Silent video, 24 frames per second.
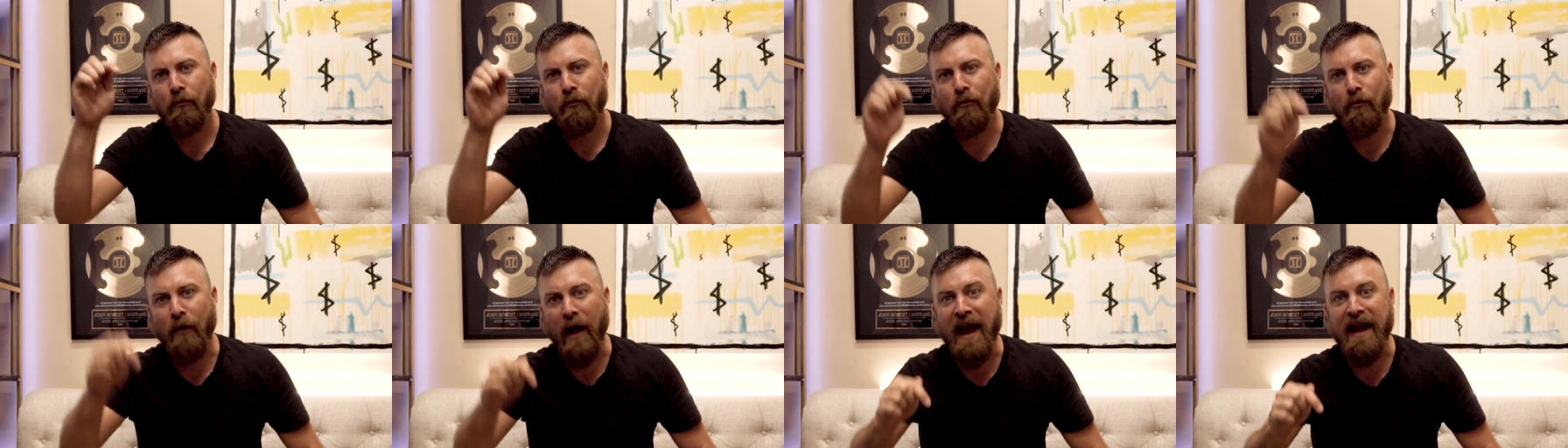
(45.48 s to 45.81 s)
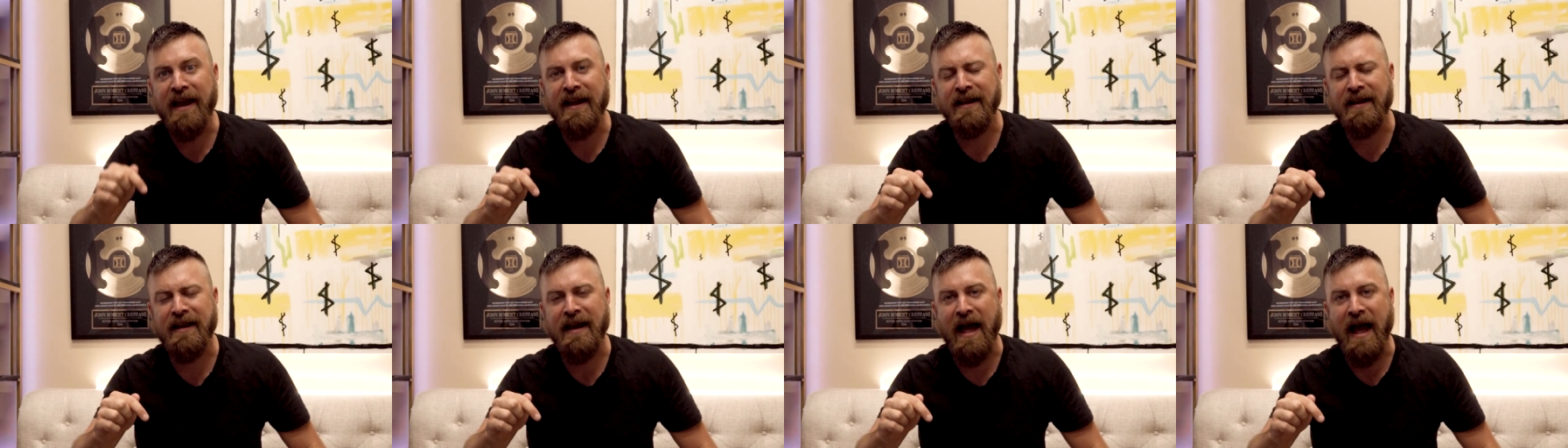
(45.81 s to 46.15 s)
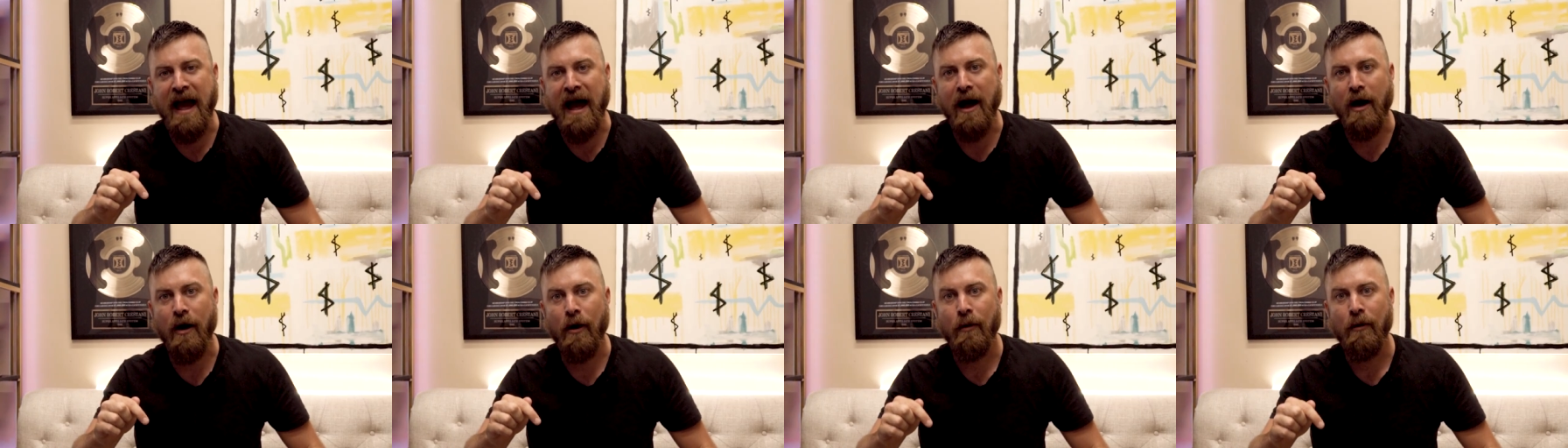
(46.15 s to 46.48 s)
right
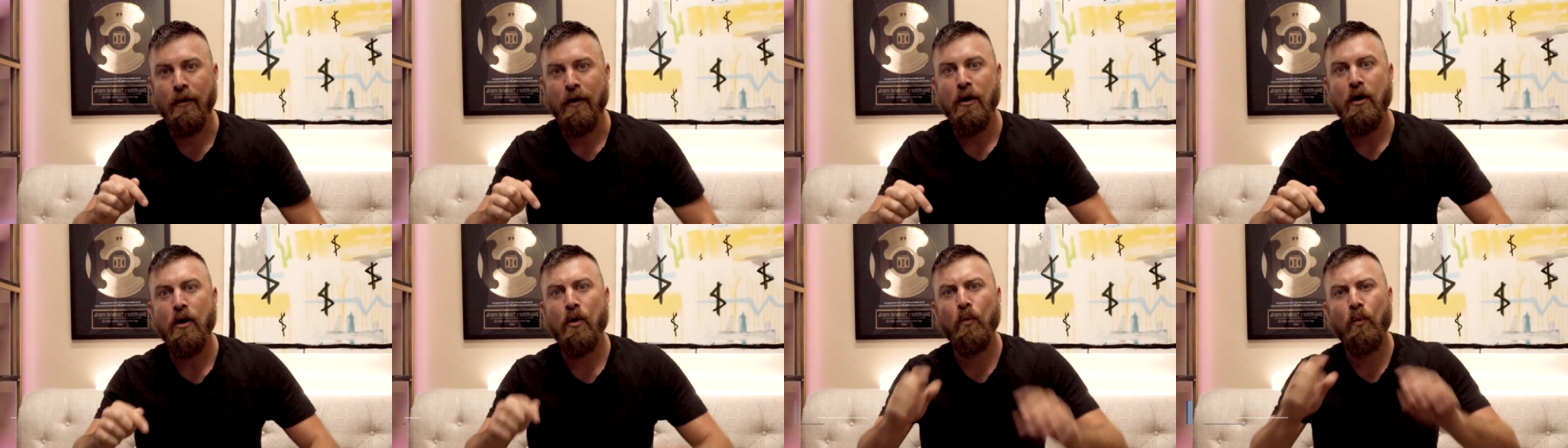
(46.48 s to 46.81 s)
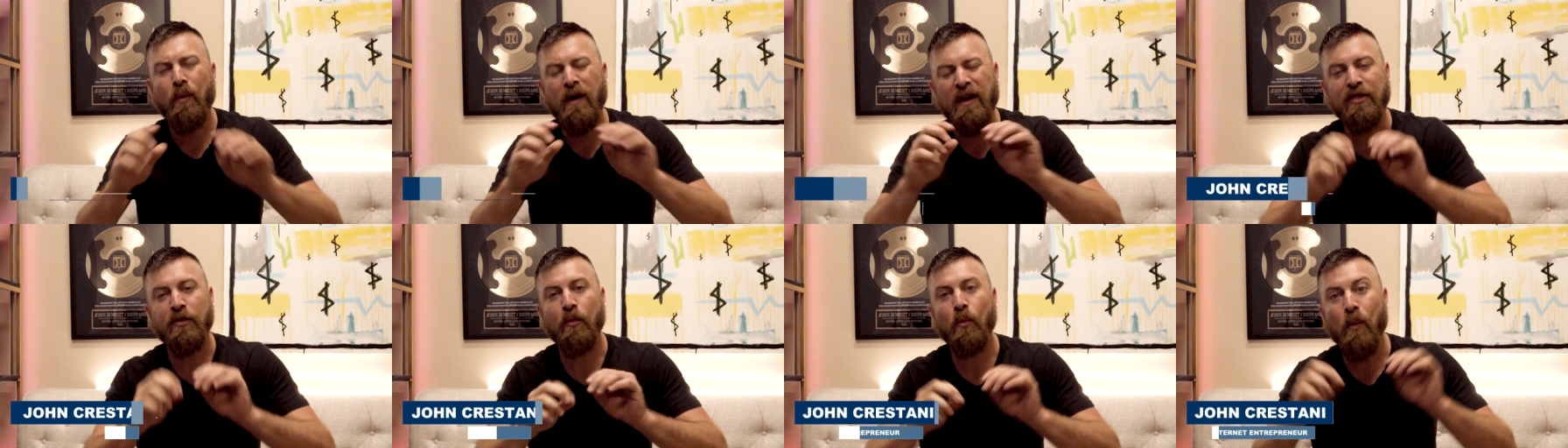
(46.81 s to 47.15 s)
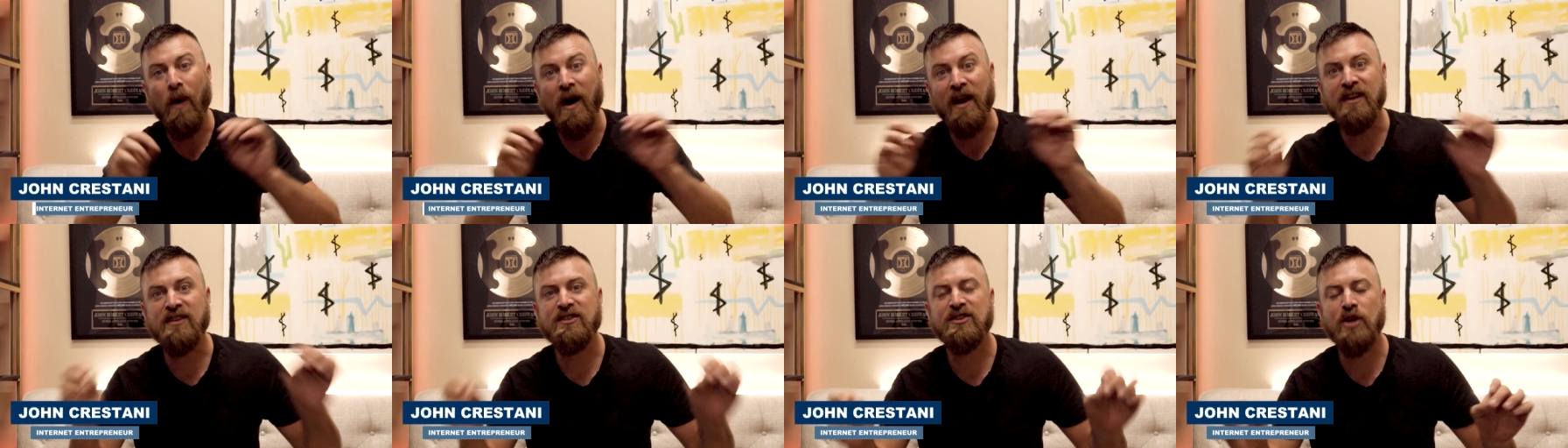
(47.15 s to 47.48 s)
now with
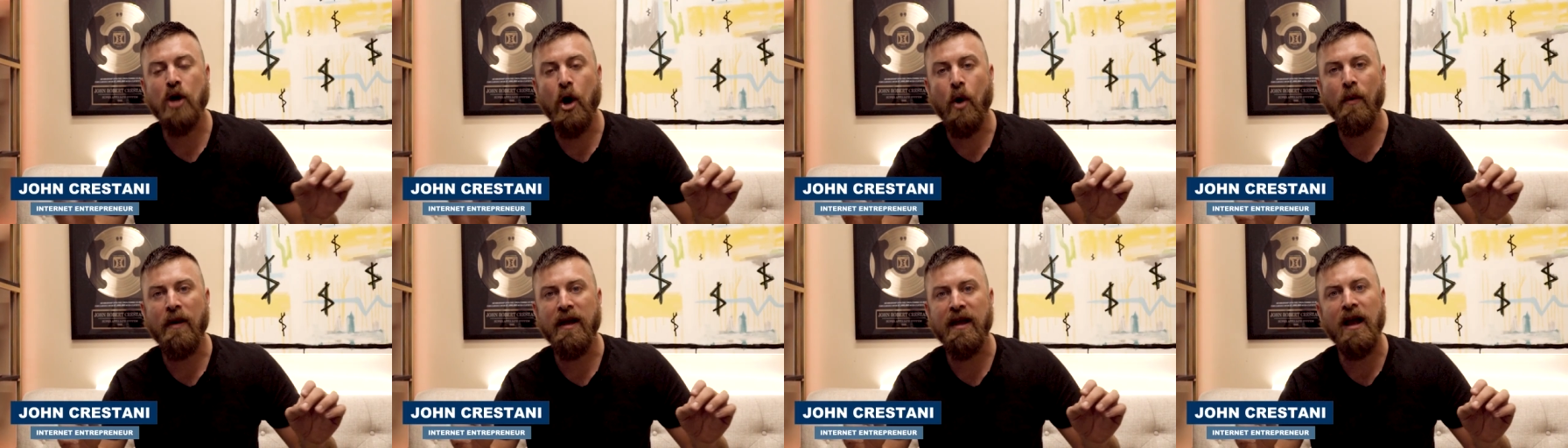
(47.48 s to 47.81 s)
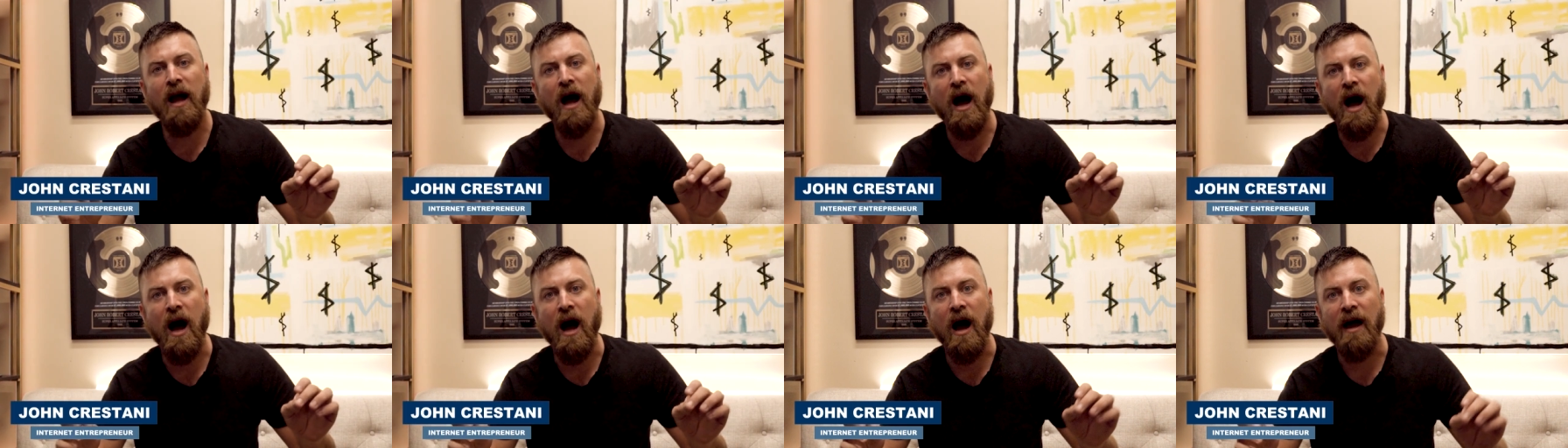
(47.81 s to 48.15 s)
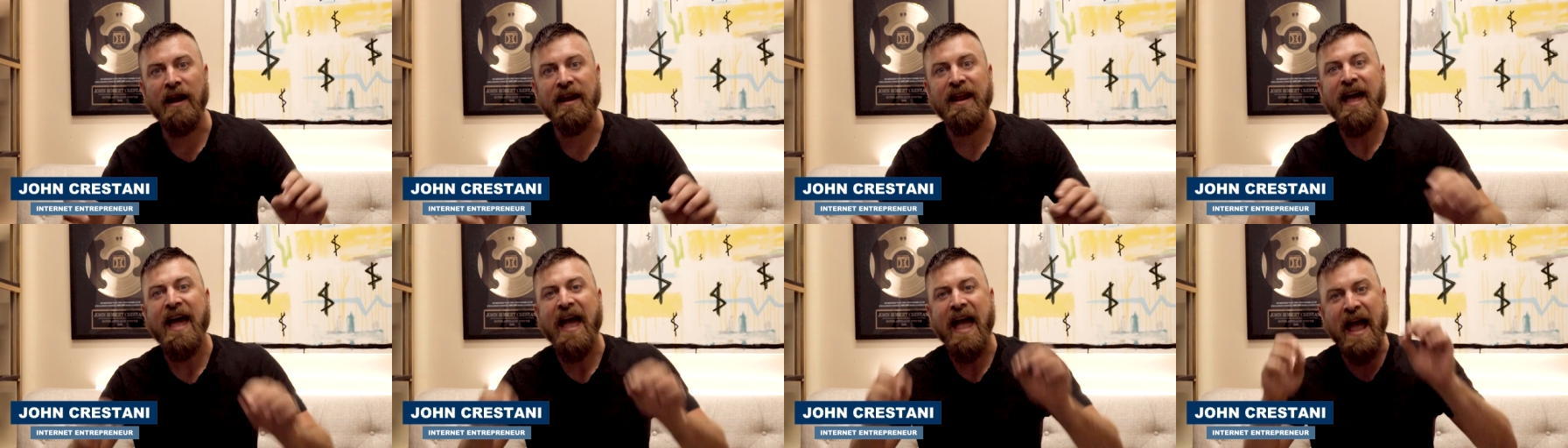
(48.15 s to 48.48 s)
what is going
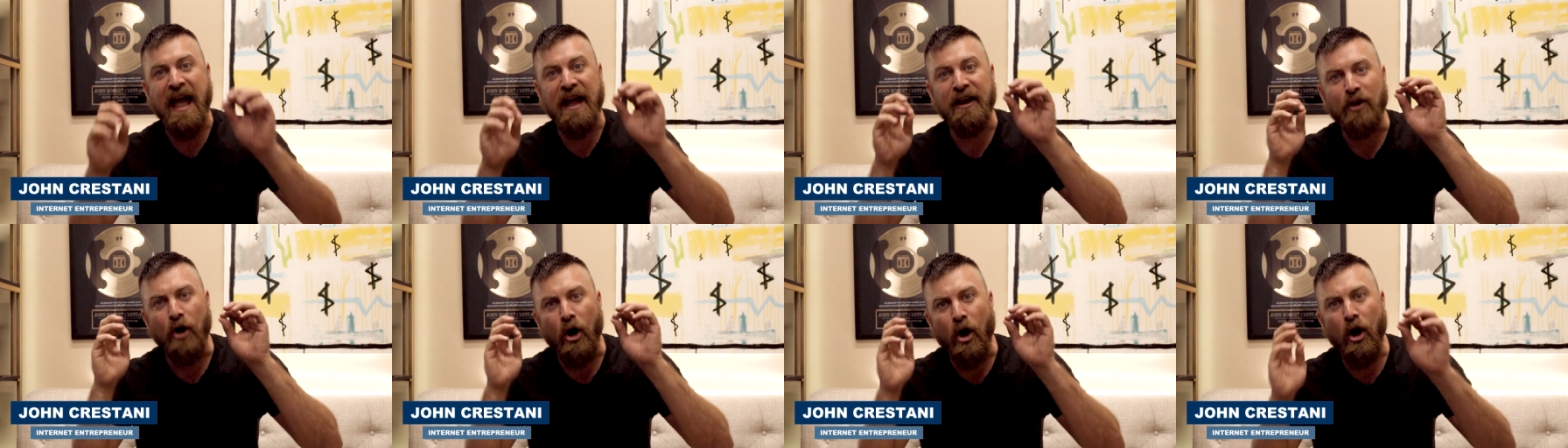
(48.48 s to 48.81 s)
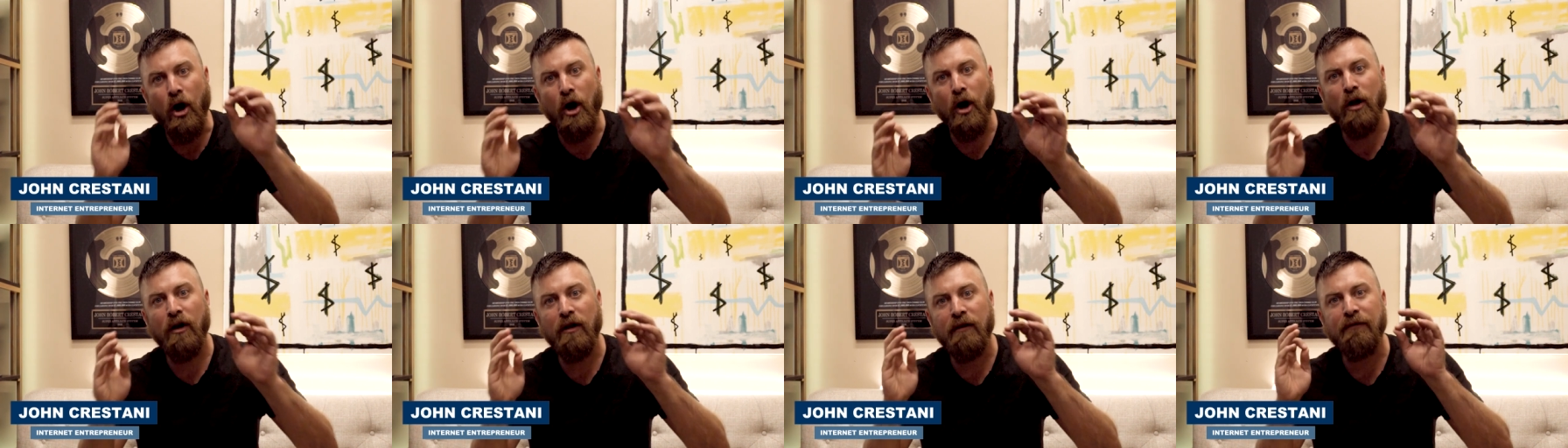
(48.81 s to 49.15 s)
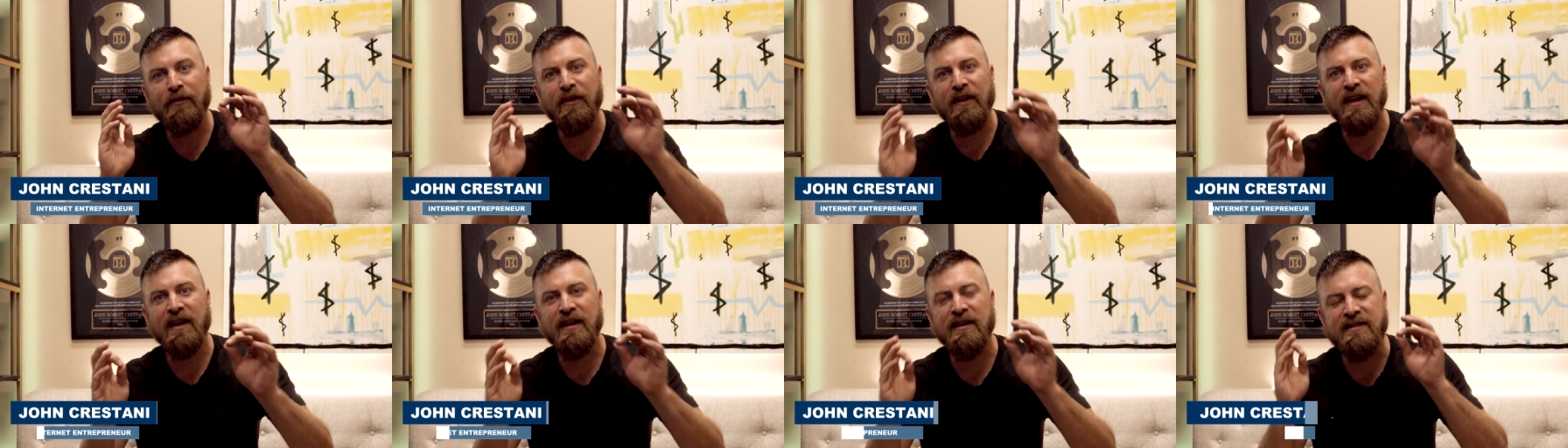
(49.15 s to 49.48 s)
on, and all
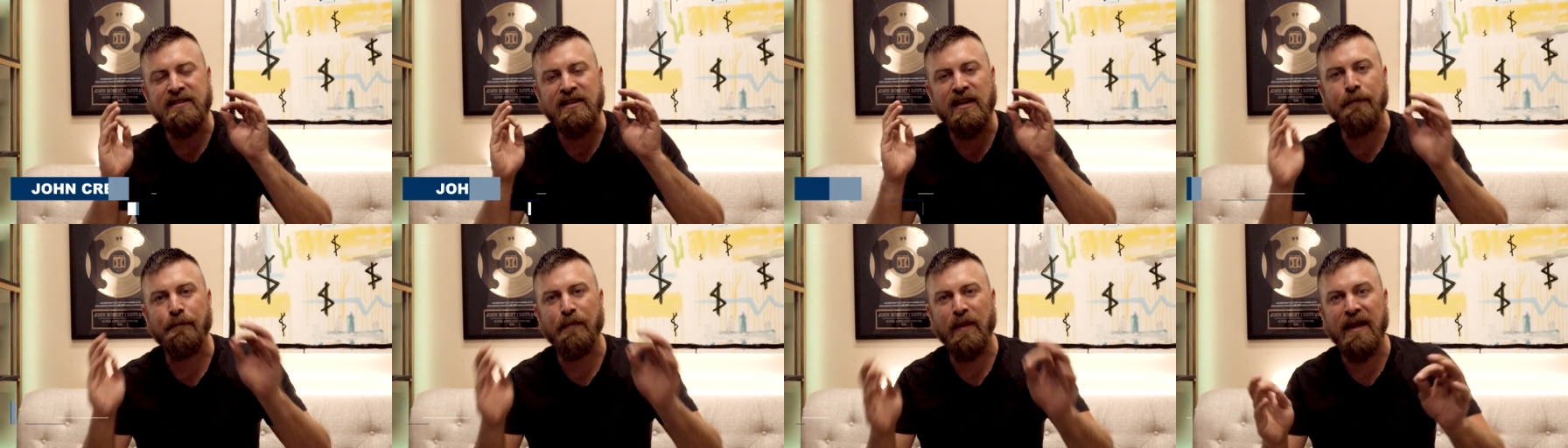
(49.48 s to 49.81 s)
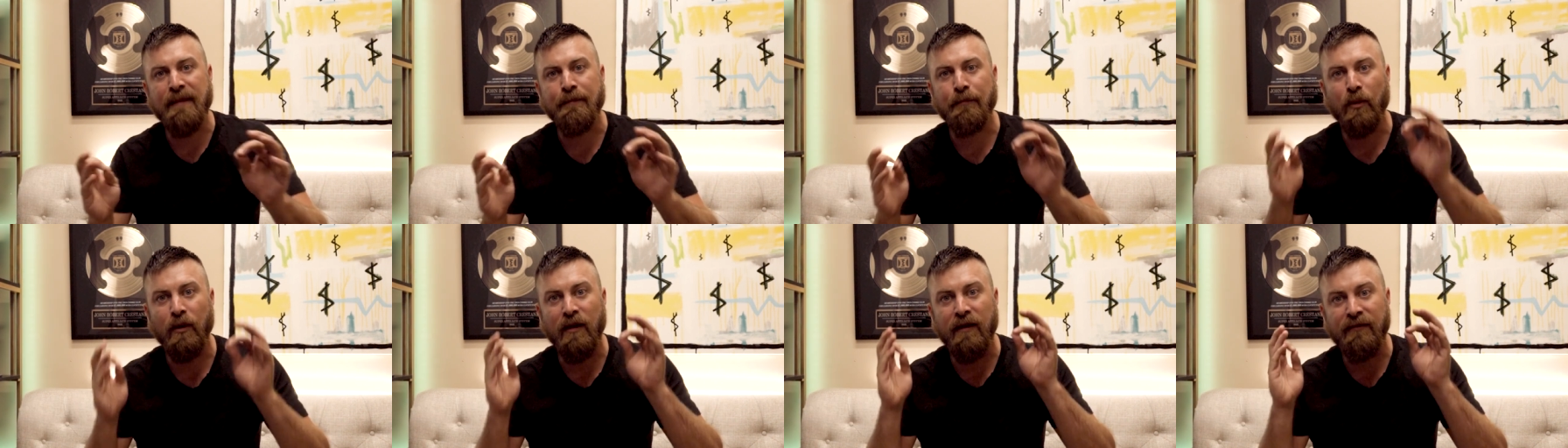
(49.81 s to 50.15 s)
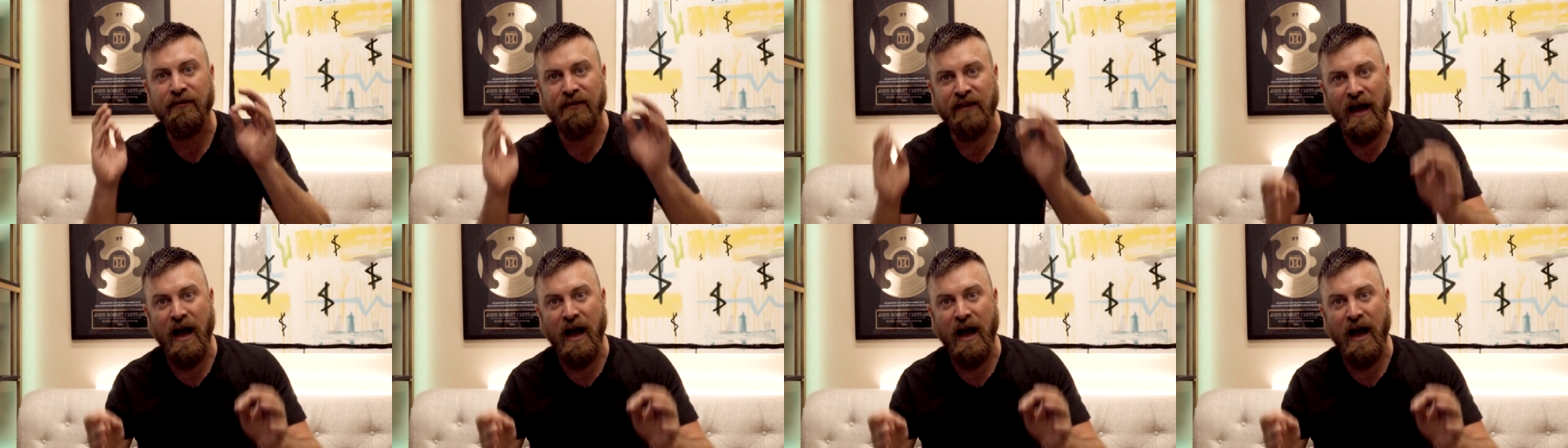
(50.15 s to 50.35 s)
of the innocent people have